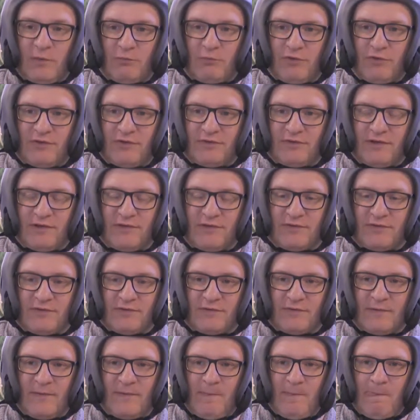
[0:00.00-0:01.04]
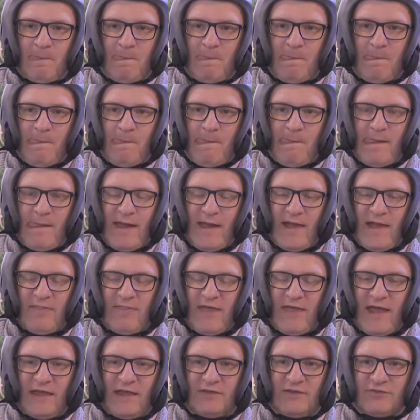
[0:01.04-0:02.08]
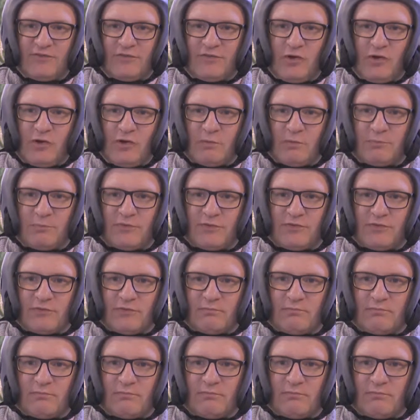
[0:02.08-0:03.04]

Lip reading: prisoners." And there he stops.